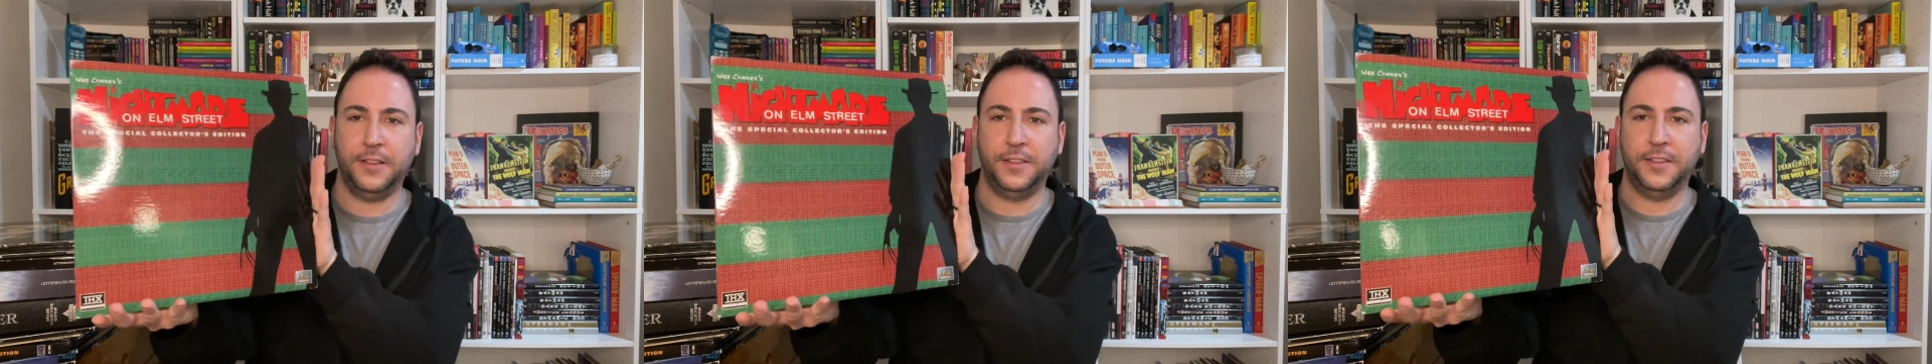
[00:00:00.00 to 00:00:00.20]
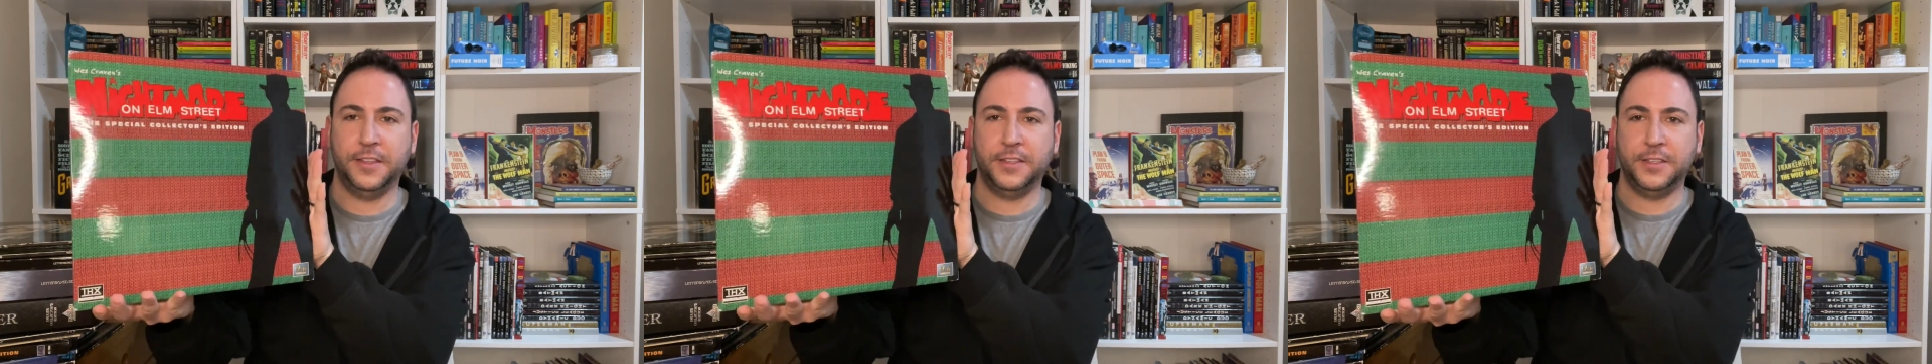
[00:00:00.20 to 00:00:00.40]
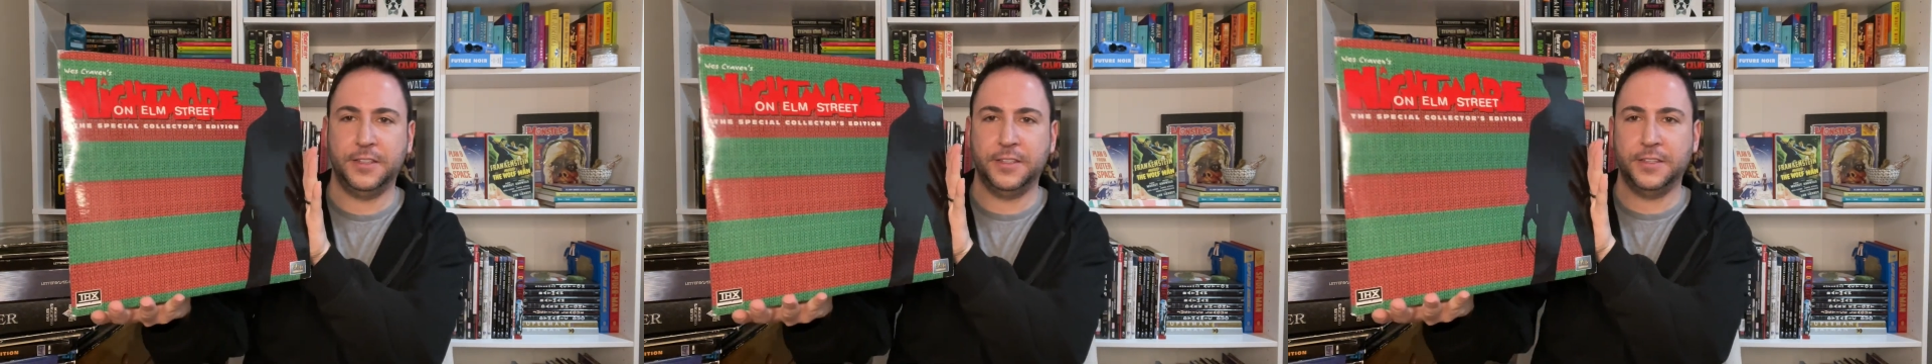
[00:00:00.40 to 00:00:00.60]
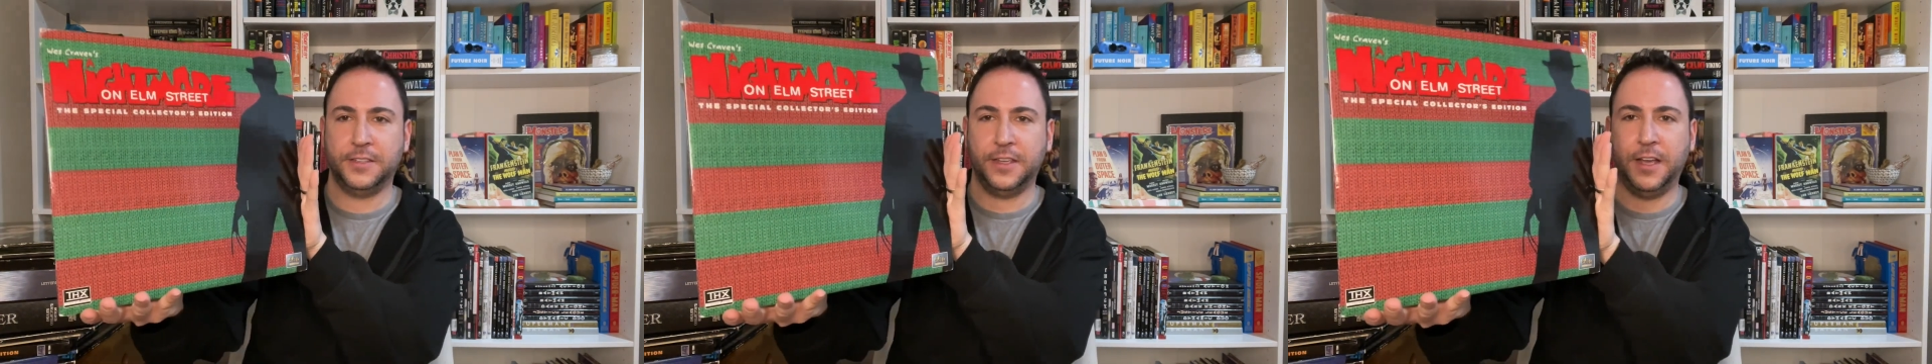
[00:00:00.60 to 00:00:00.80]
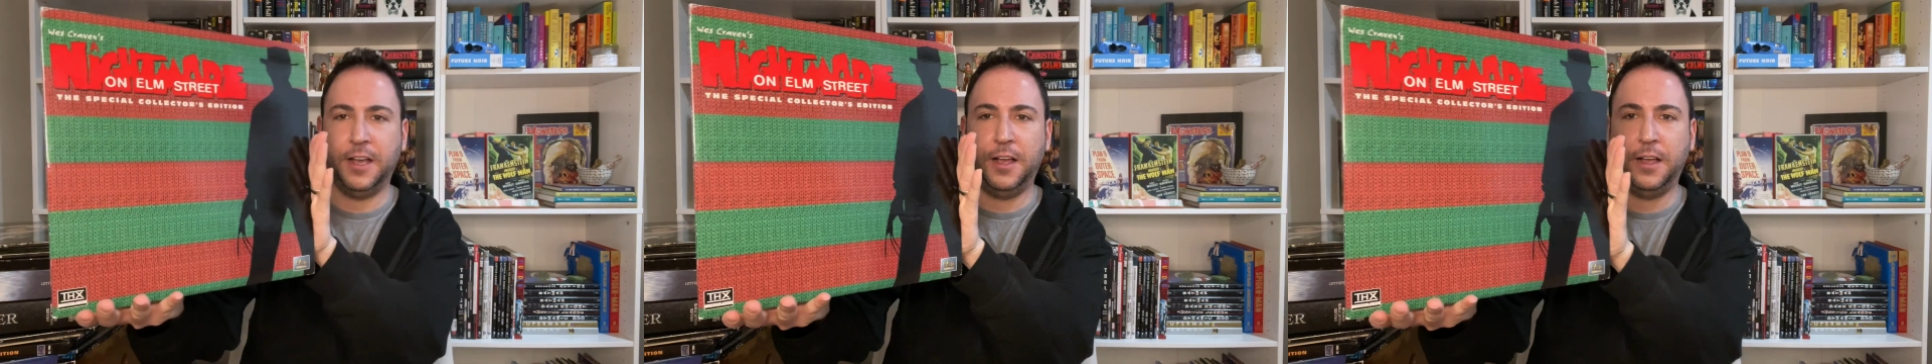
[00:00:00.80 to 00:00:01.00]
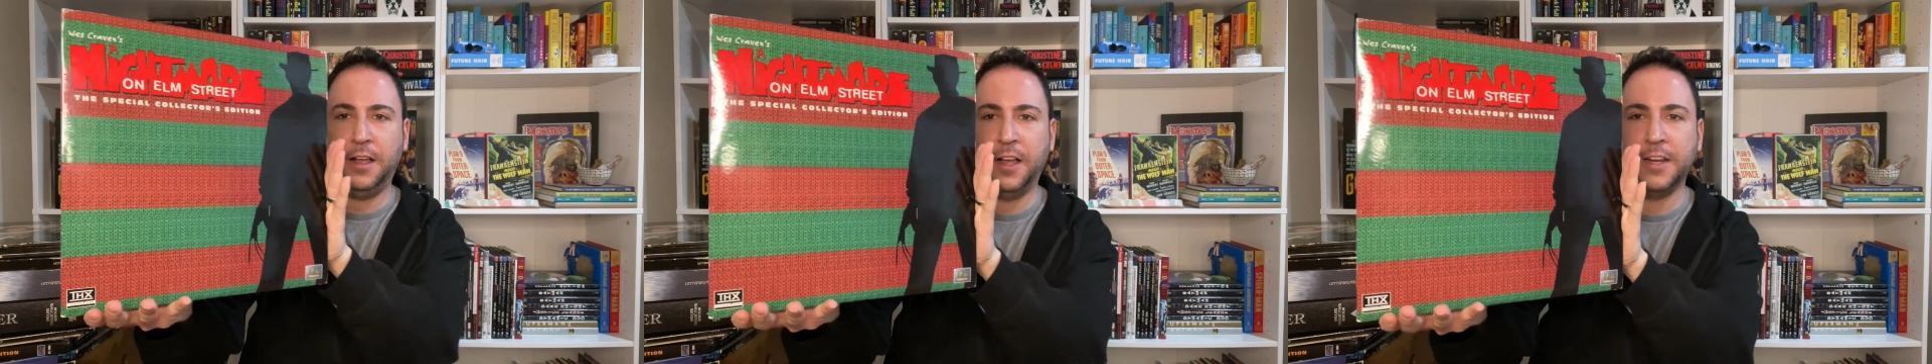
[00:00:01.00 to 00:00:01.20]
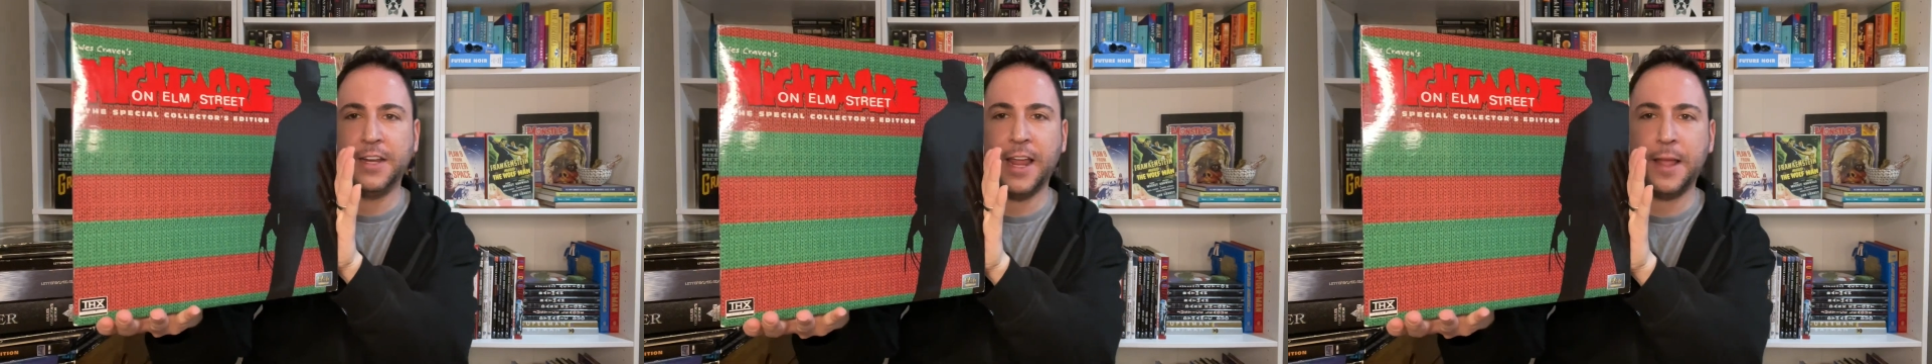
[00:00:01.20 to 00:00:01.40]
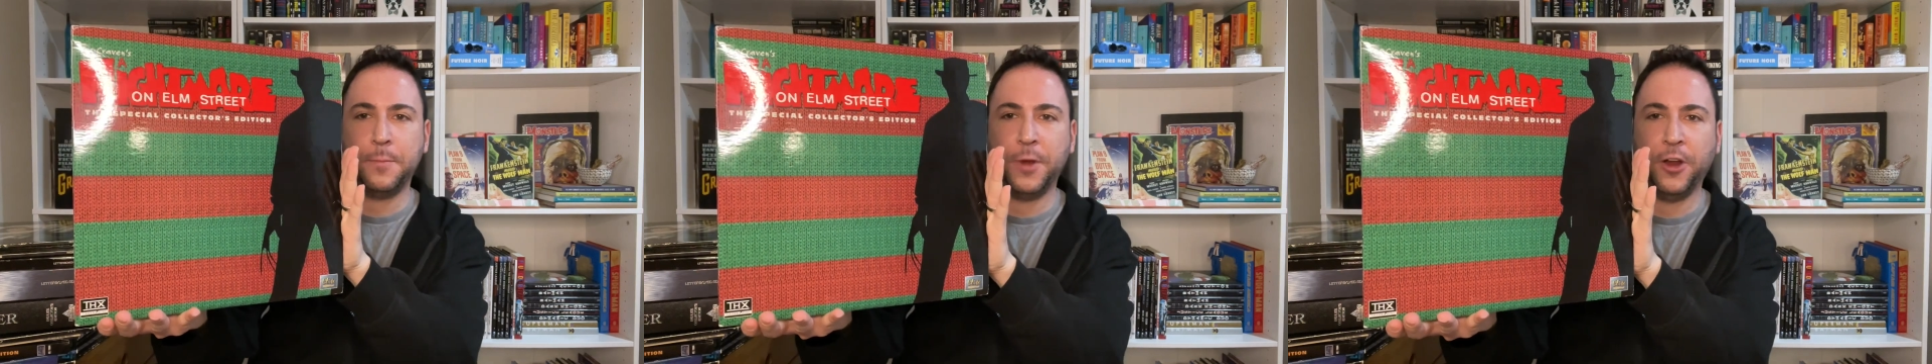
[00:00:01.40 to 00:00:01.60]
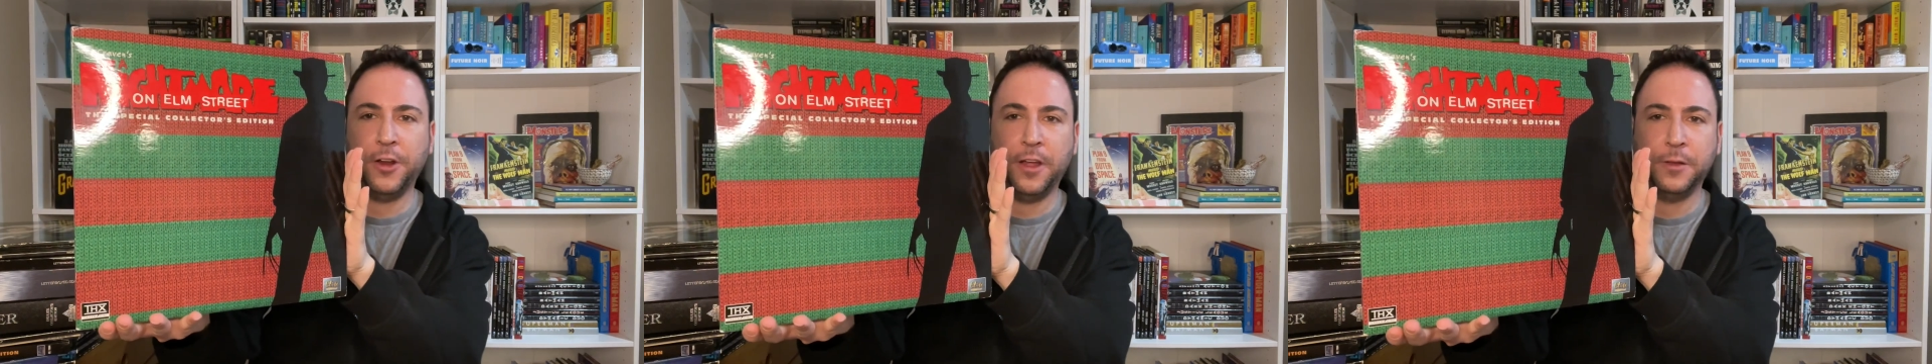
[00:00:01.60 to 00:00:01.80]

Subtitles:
This is A Nightmare on